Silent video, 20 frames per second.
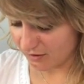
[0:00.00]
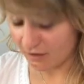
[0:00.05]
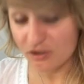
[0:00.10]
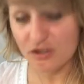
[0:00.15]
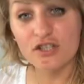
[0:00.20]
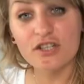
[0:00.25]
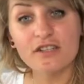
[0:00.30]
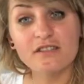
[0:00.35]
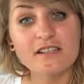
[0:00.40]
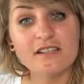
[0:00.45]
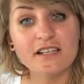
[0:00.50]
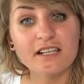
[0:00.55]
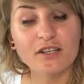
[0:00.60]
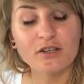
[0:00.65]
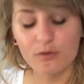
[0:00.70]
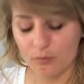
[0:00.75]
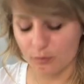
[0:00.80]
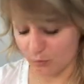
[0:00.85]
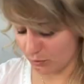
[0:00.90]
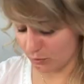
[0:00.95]
just like
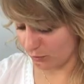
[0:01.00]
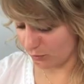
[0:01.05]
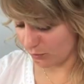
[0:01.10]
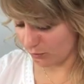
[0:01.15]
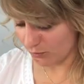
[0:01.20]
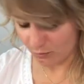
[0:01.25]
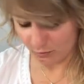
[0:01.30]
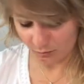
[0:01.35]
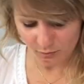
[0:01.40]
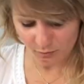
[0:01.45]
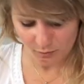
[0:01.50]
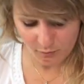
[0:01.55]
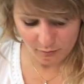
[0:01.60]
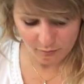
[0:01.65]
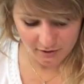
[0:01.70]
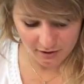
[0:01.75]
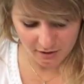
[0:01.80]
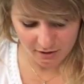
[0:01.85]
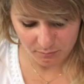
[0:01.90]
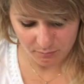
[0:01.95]
you would do over
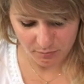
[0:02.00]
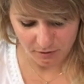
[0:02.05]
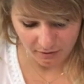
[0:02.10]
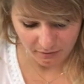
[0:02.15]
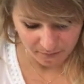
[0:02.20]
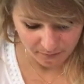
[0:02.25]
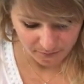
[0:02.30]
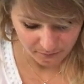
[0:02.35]
a cupping.